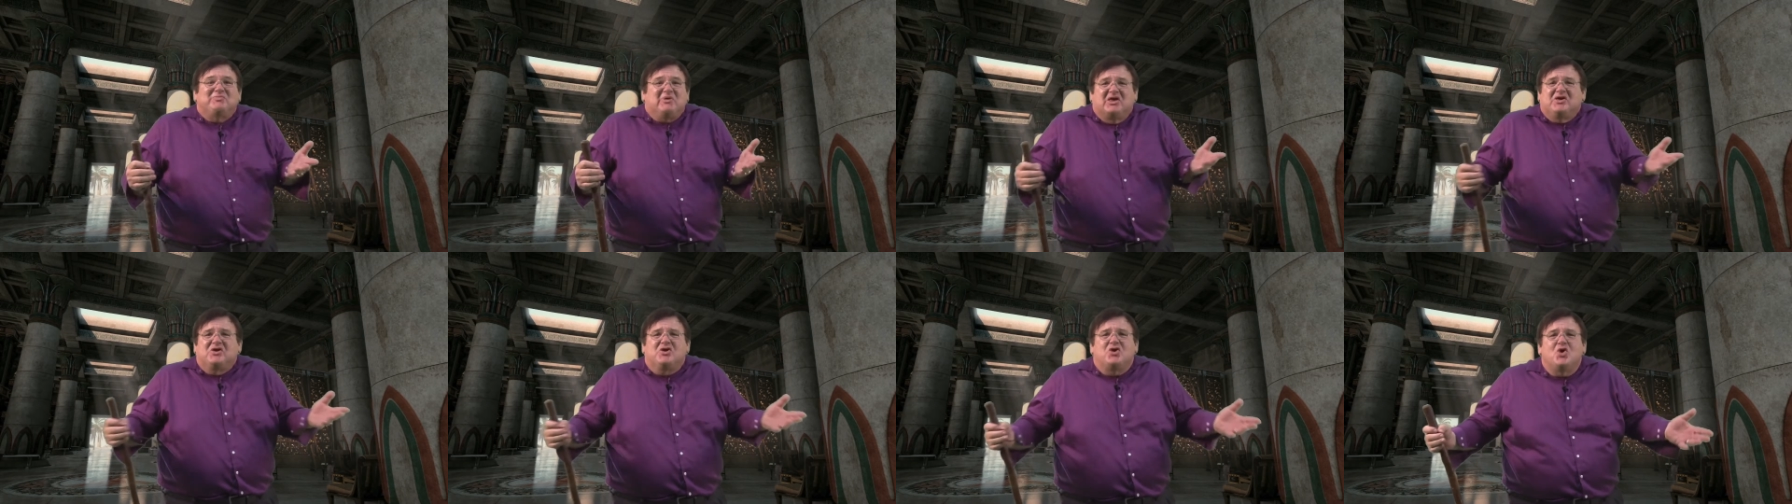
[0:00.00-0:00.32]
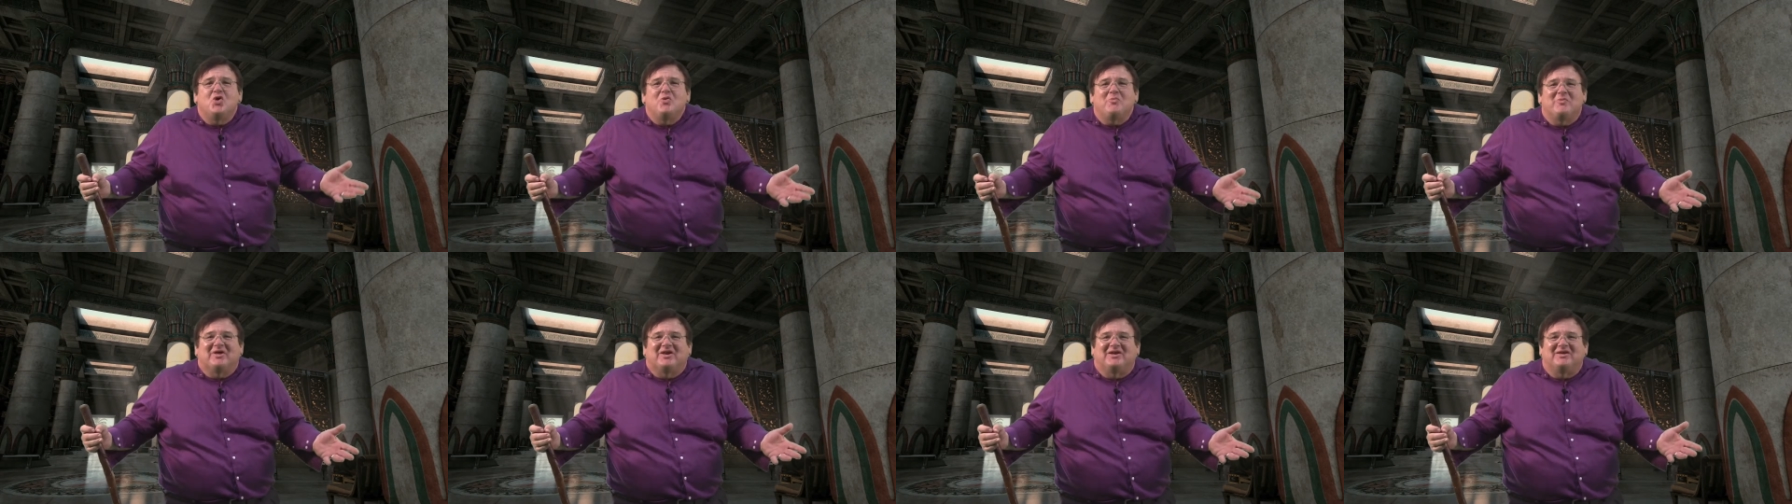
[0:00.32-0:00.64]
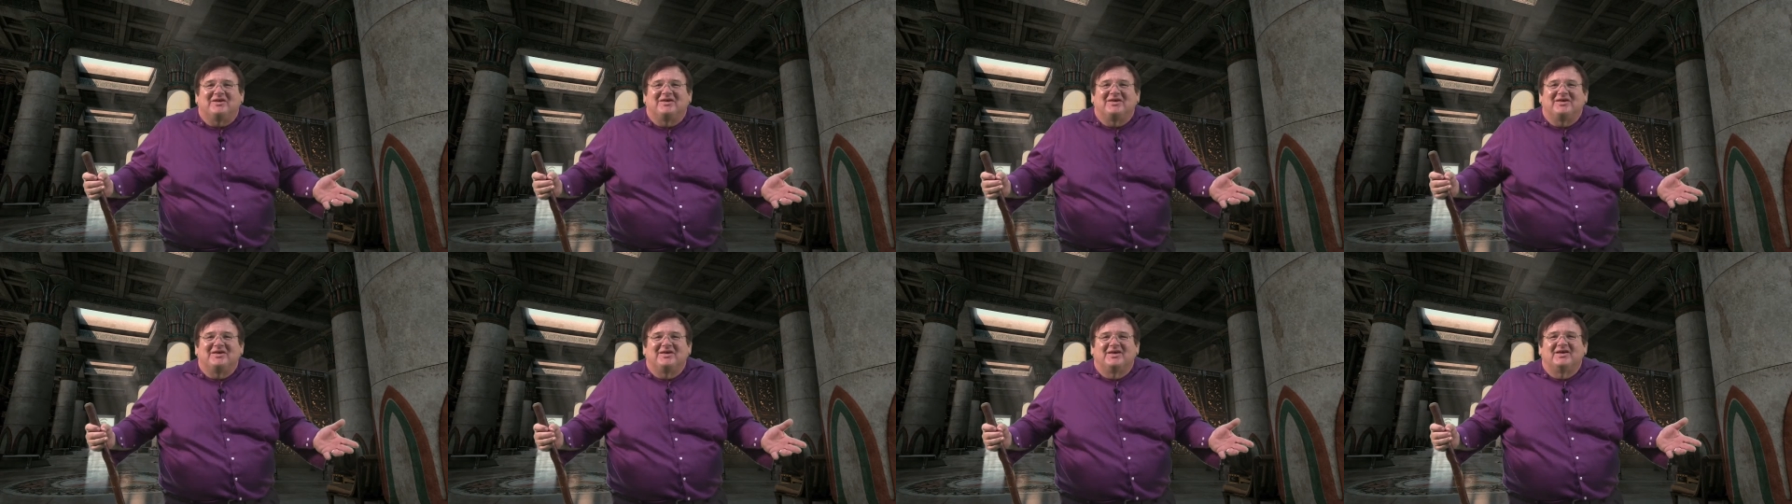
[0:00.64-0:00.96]
being
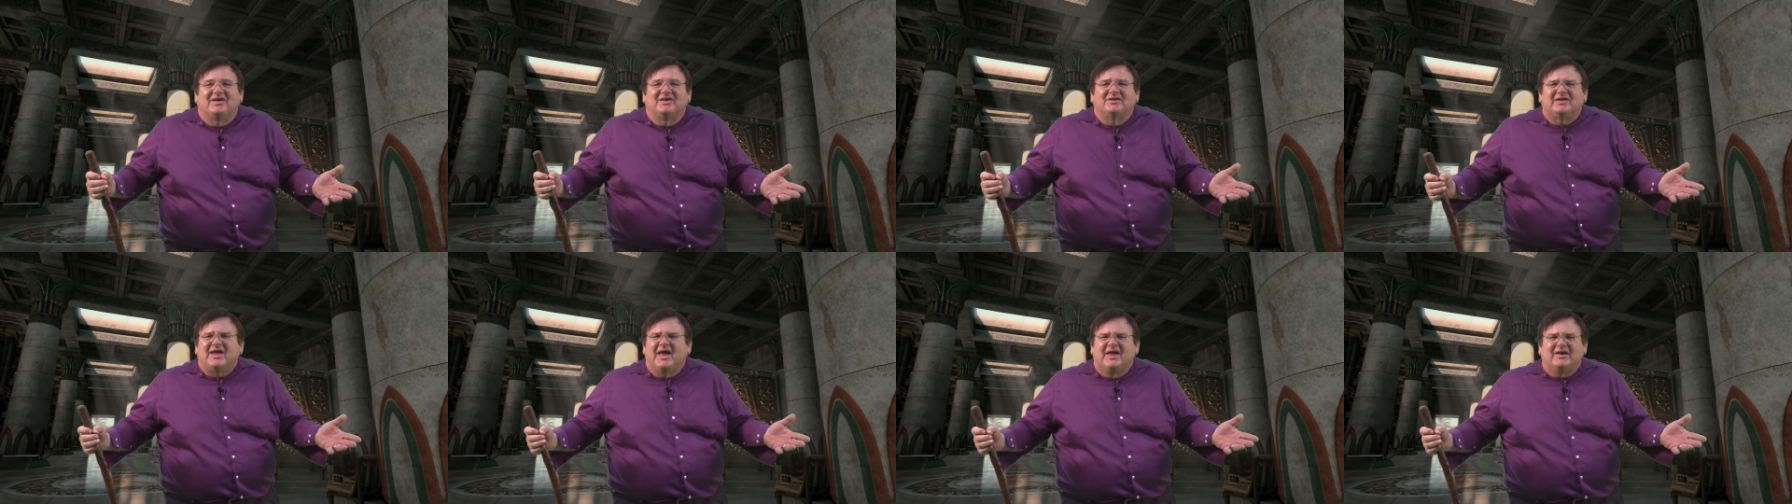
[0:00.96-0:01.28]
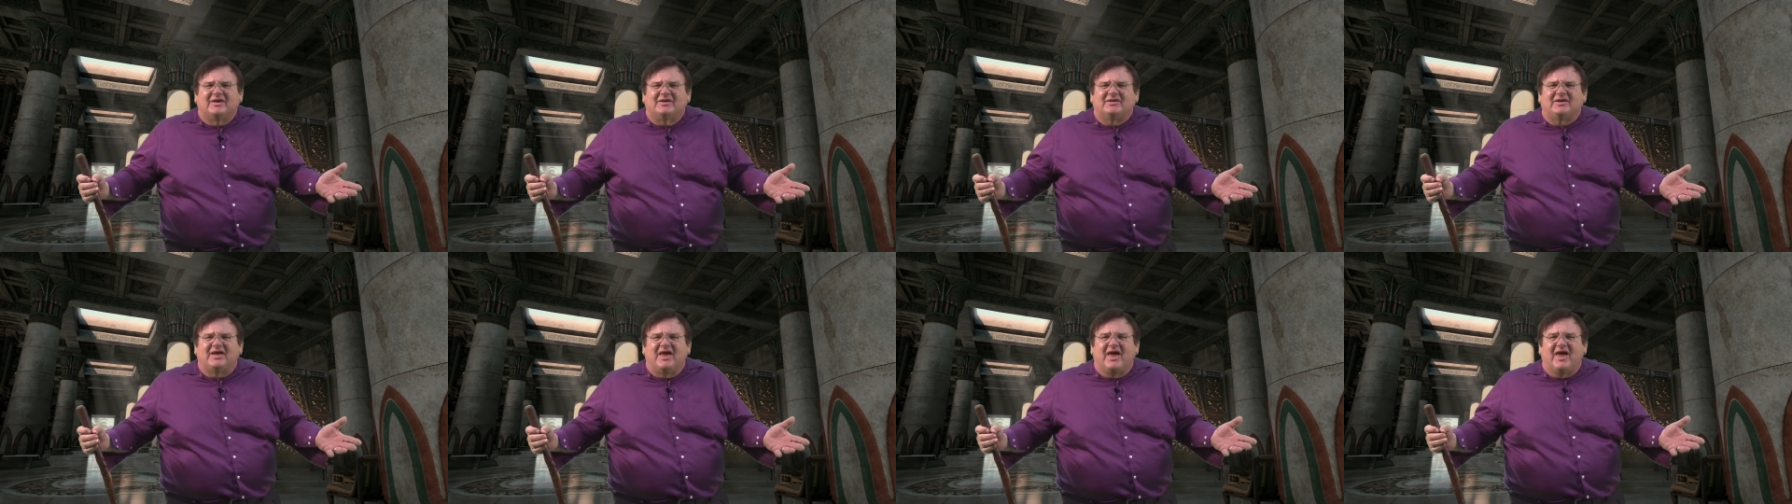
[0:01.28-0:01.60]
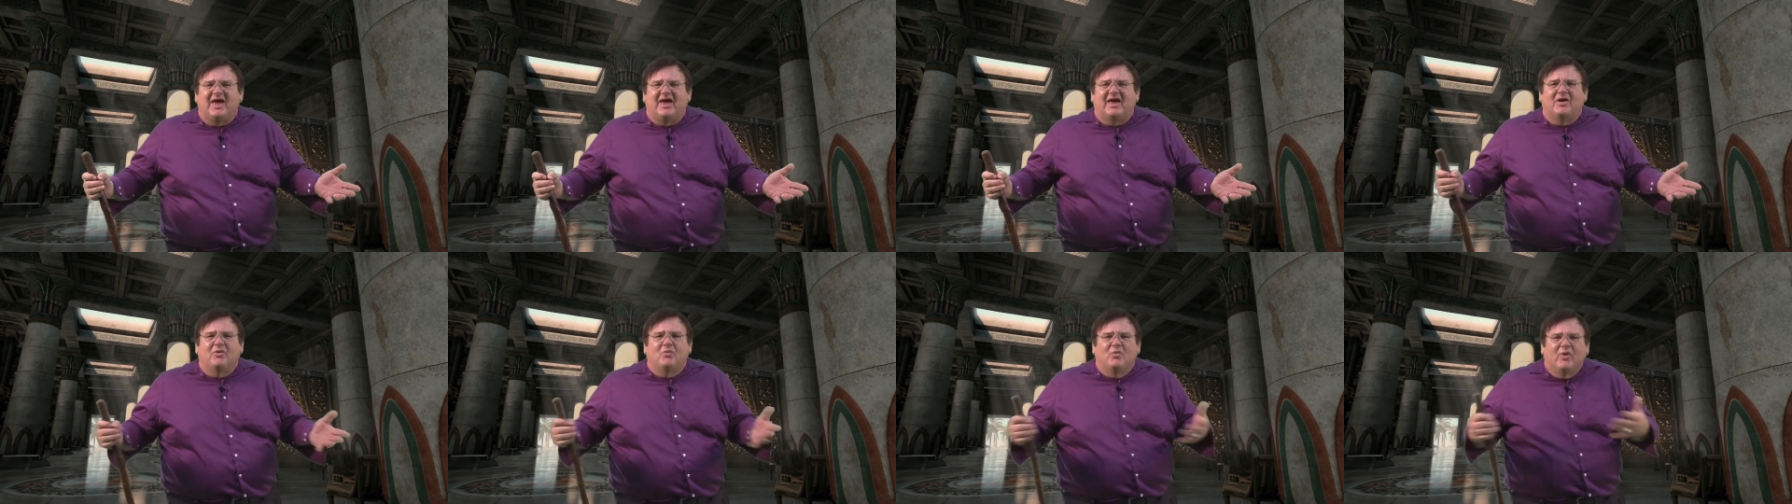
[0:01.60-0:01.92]
human day to
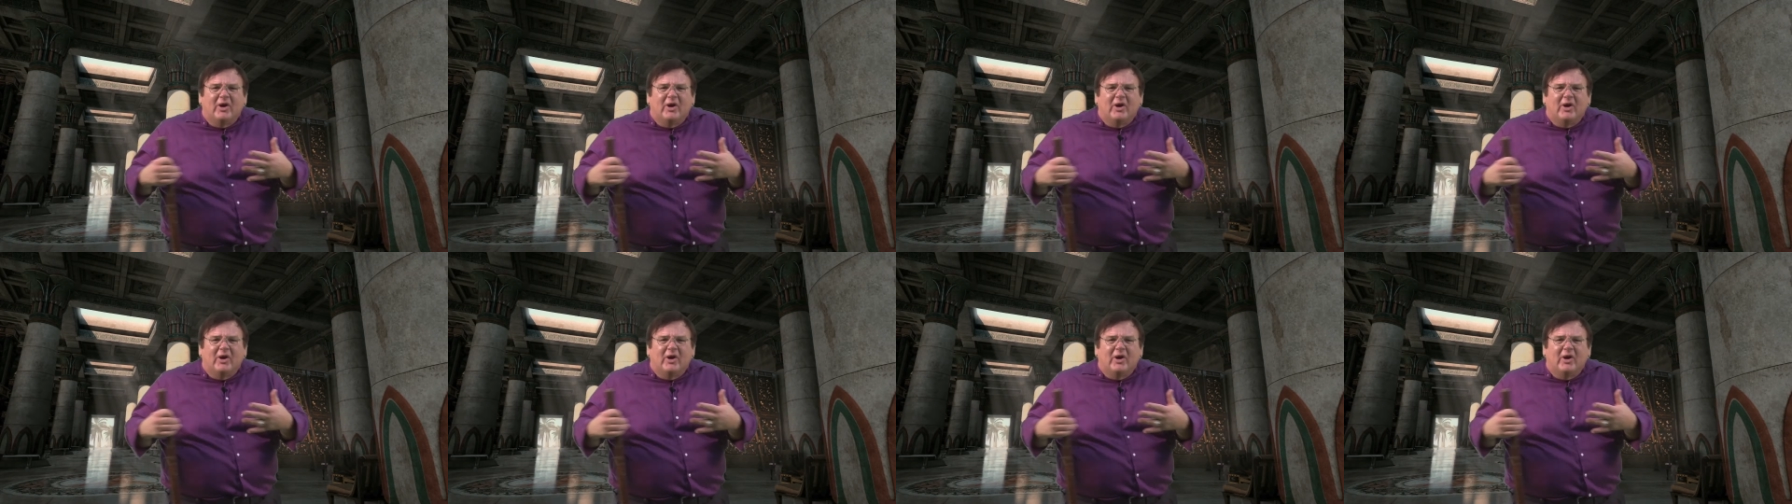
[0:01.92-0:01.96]
day,